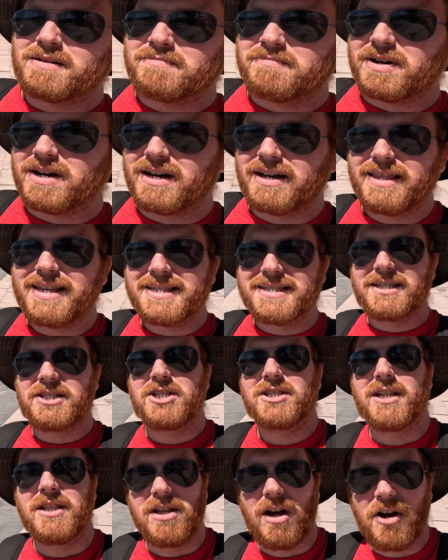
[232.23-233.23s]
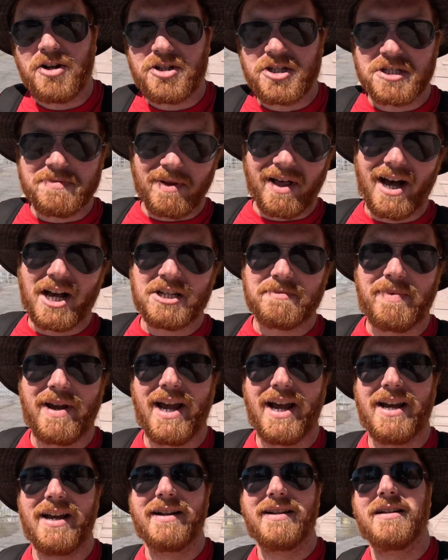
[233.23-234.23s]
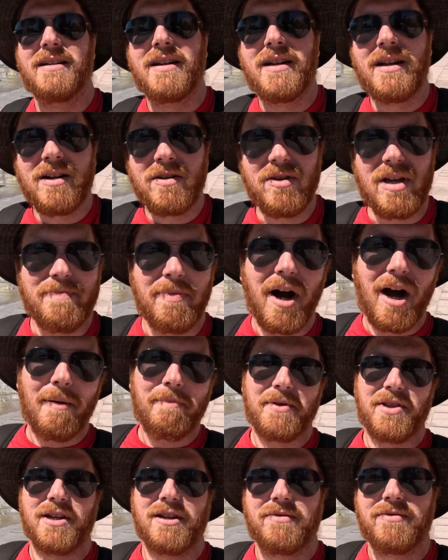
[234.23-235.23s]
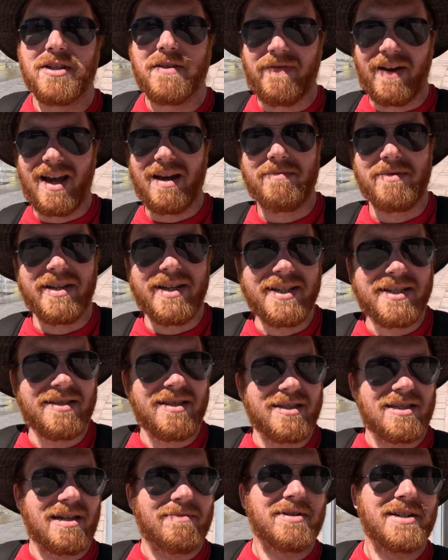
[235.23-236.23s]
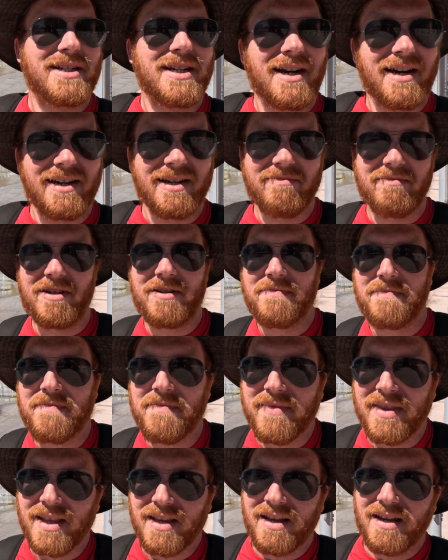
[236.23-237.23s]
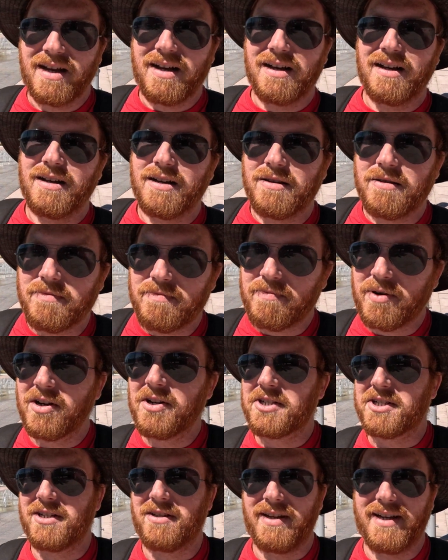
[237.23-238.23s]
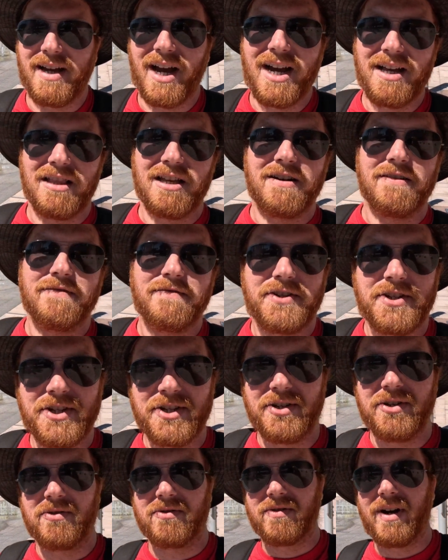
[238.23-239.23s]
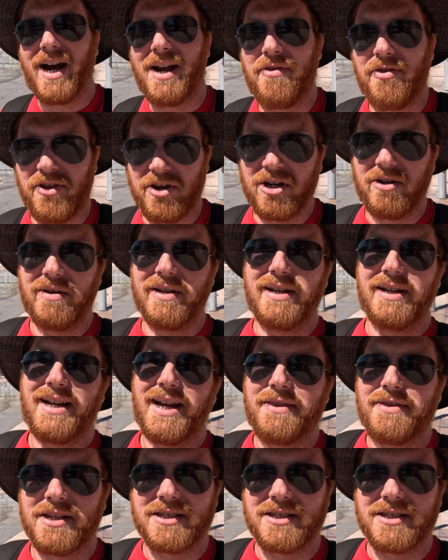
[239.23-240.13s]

But this is just a larger splash pad, really popular with families in the summertime. Personally, I love to ride through it in the